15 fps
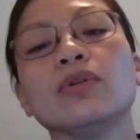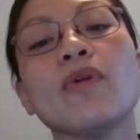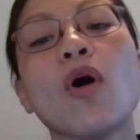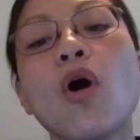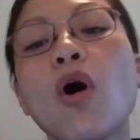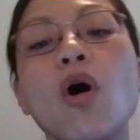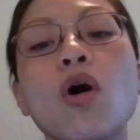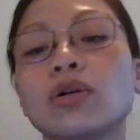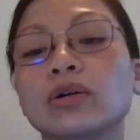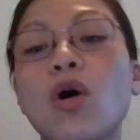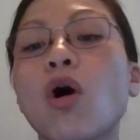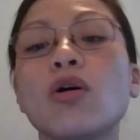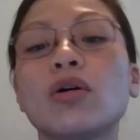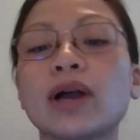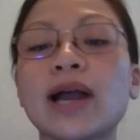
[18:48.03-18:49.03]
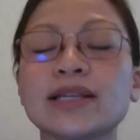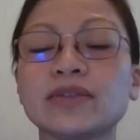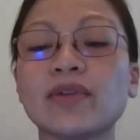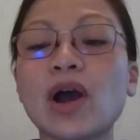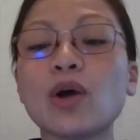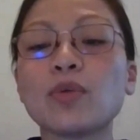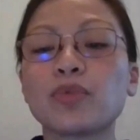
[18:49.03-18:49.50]
For all
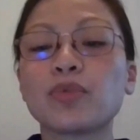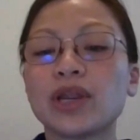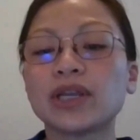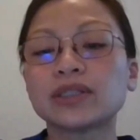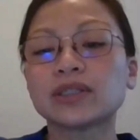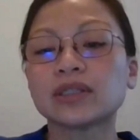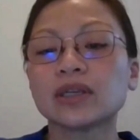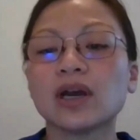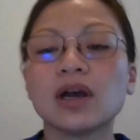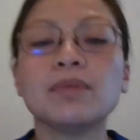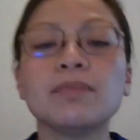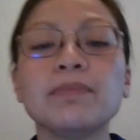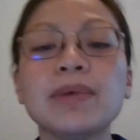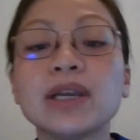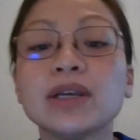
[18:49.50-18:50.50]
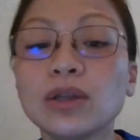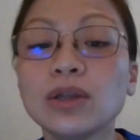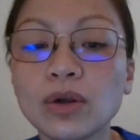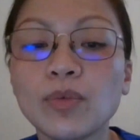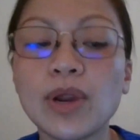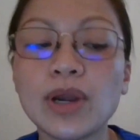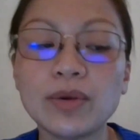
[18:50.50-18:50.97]
kinds of outbreaks. But
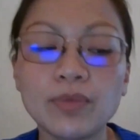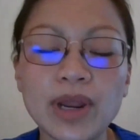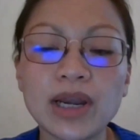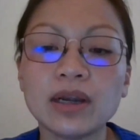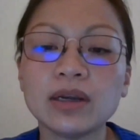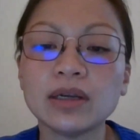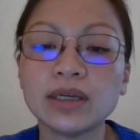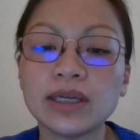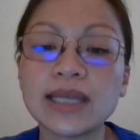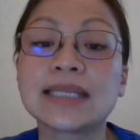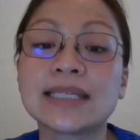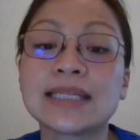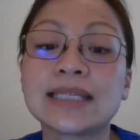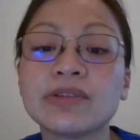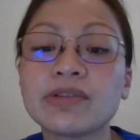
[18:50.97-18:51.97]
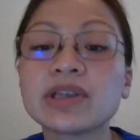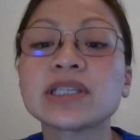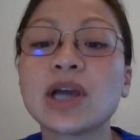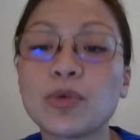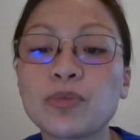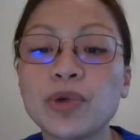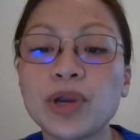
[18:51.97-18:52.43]
when there's serious
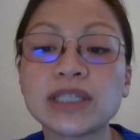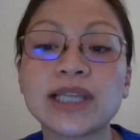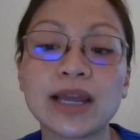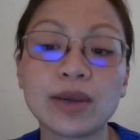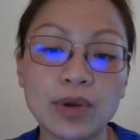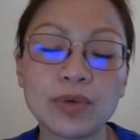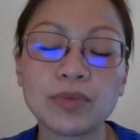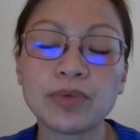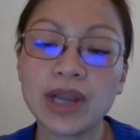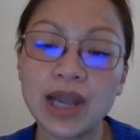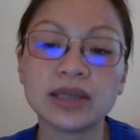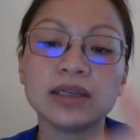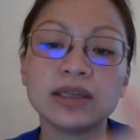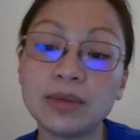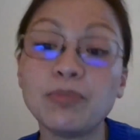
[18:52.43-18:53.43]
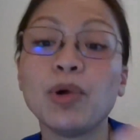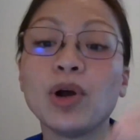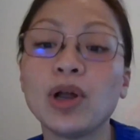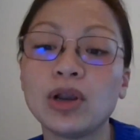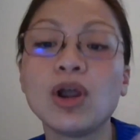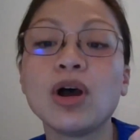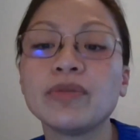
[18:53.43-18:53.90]
outbreaks, like when we had
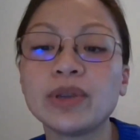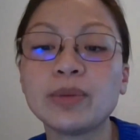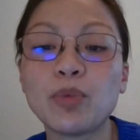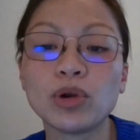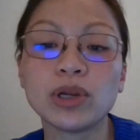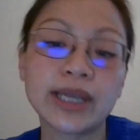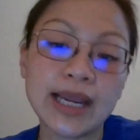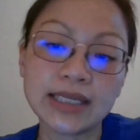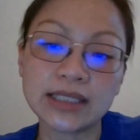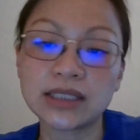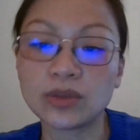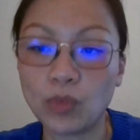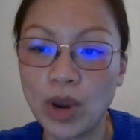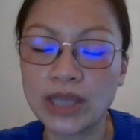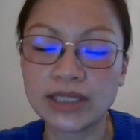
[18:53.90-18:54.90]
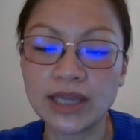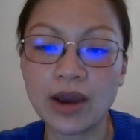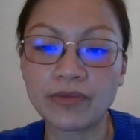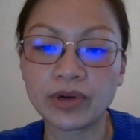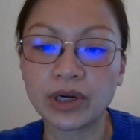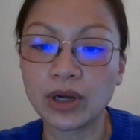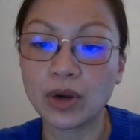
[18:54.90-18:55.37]
a lot of Ebola cases in West
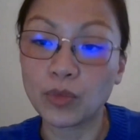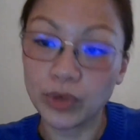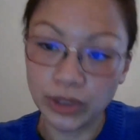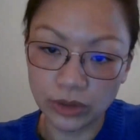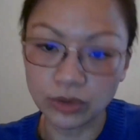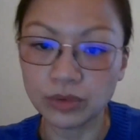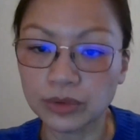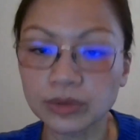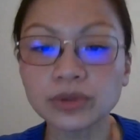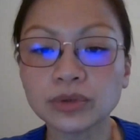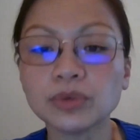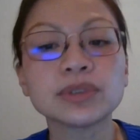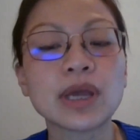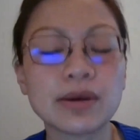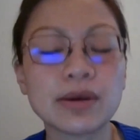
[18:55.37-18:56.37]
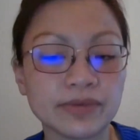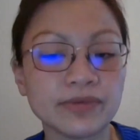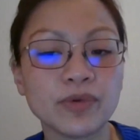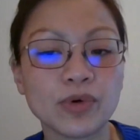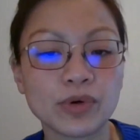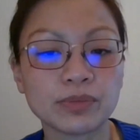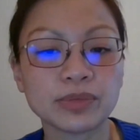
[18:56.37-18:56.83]
Africa, we use those type of
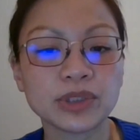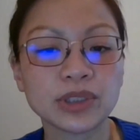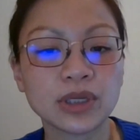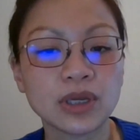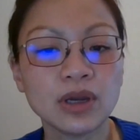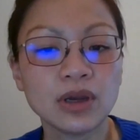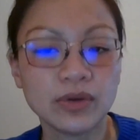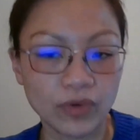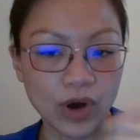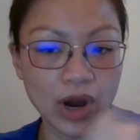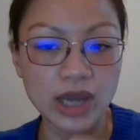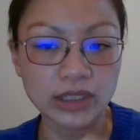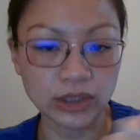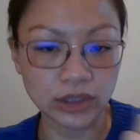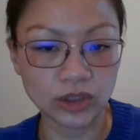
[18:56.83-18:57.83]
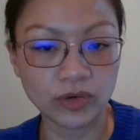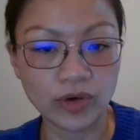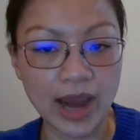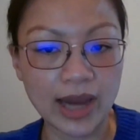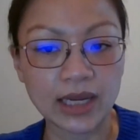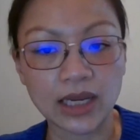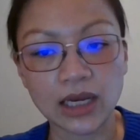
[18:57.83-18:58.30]
forms for us to
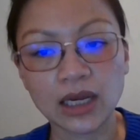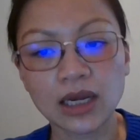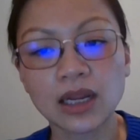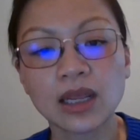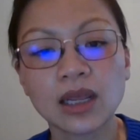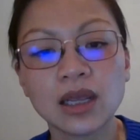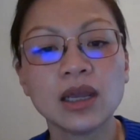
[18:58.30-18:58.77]
track it.